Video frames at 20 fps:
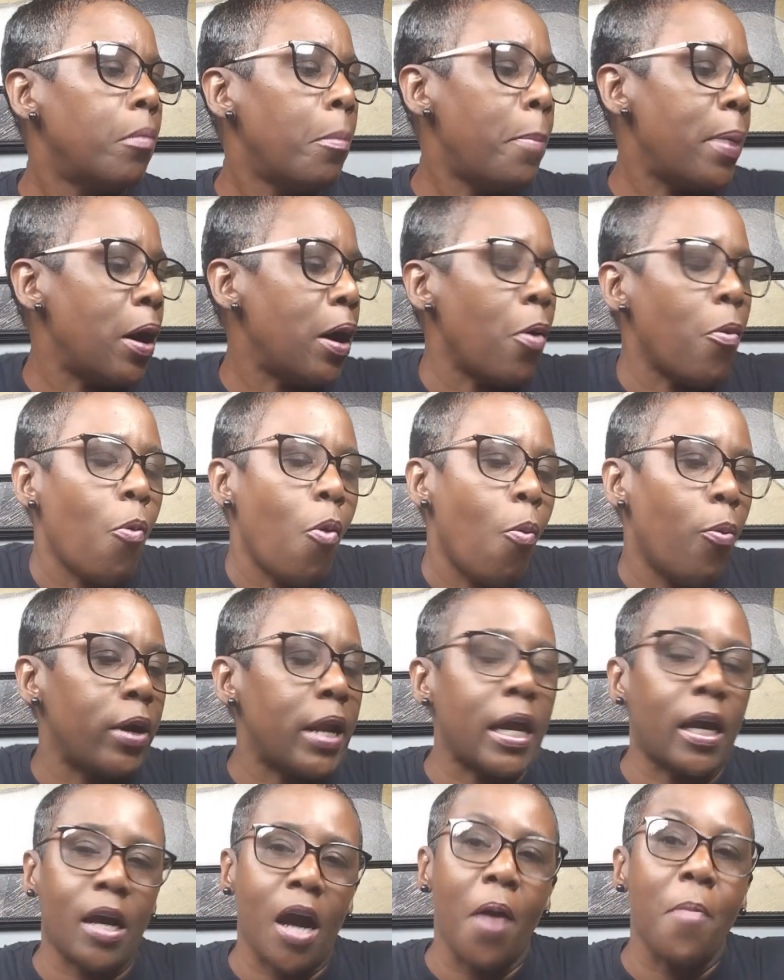But when
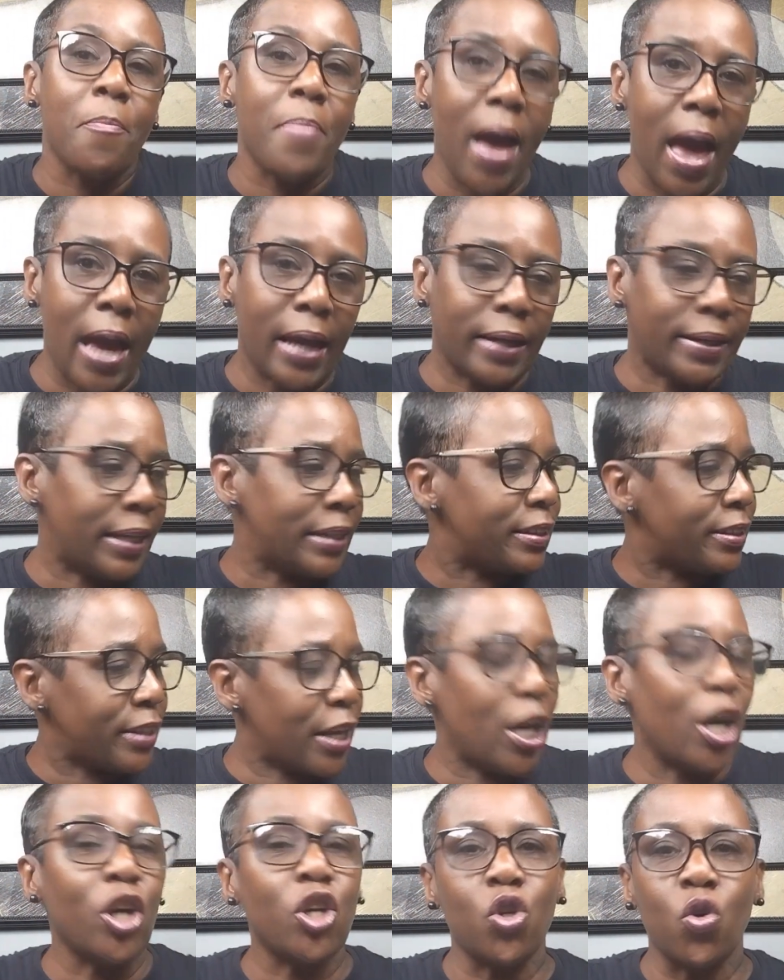they come back, they tell